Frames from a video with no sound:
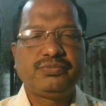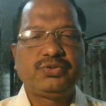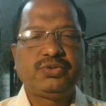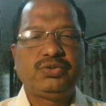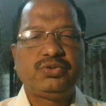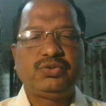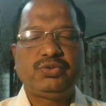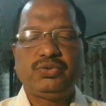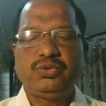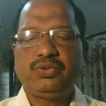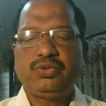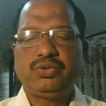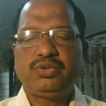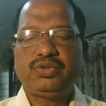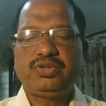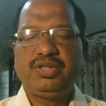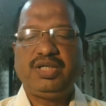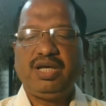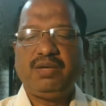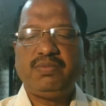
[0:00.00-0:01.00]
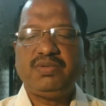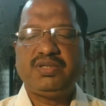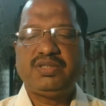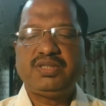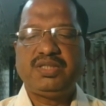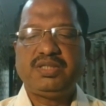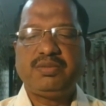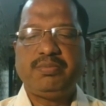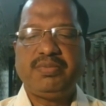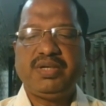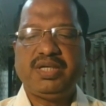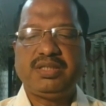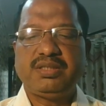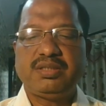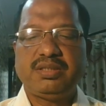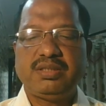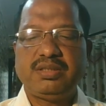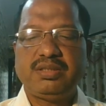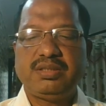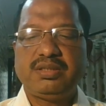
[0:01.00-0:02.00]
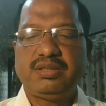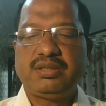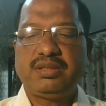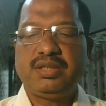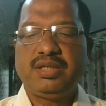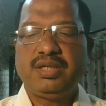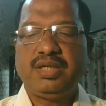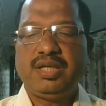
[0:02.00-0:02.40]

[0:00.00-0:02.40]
So syllabus it mentions